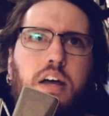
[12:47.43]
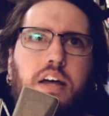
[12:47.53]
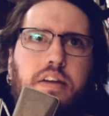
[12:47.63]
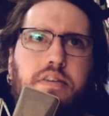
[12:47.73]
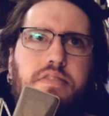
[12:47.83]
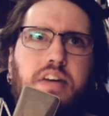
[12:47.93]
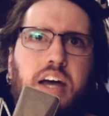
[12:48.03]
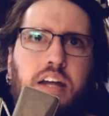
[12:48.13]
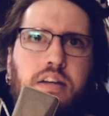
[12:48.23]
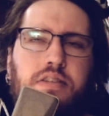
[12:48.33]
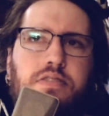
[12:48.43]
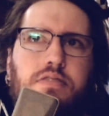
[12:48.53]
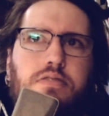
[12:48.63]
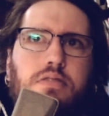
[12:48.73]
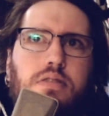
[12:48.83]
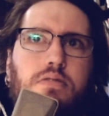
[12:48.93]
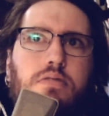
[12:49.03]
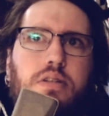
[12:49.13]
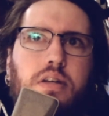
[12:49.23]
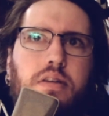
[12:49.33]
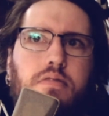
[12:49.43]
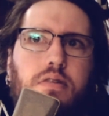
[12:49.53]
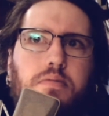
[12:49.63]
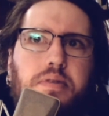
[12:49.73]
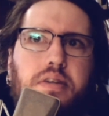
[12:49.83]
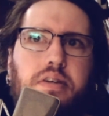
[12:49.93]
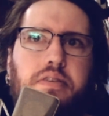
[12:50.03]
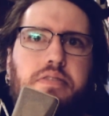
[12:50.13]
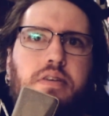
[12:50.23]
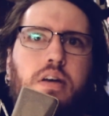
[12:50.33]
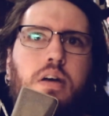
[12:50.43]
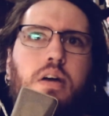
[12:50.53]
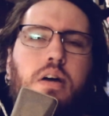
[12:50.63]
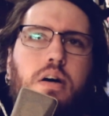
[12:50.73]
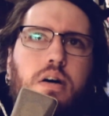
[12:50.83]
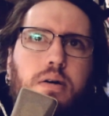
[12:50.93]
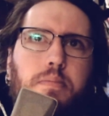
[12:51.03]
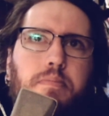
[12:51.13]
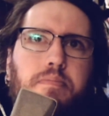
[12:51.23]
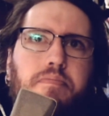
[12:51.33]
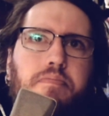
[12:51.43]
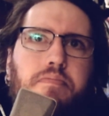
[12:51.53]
and 10 is there's literally nothing wrong with this. Um,